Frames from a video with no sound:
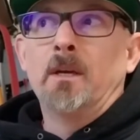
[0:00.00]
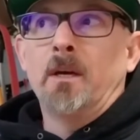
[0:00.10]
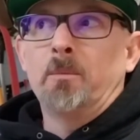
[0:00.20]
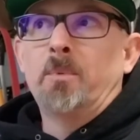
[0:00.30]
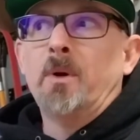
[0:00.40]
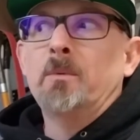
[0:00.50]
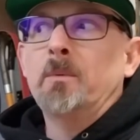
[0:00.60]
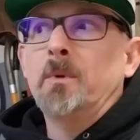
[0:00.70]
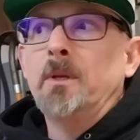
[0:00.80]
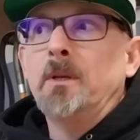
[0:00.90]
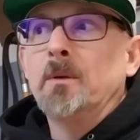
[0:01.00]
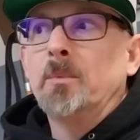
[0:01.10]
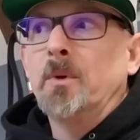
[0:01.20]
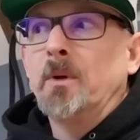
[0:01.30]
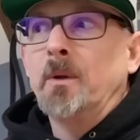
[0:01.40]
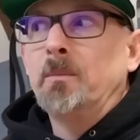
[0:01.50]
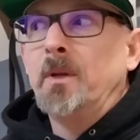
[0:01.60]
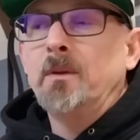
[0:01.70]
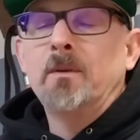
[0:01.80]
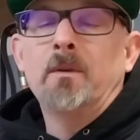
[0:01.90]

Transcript: I'll probably need to put an update to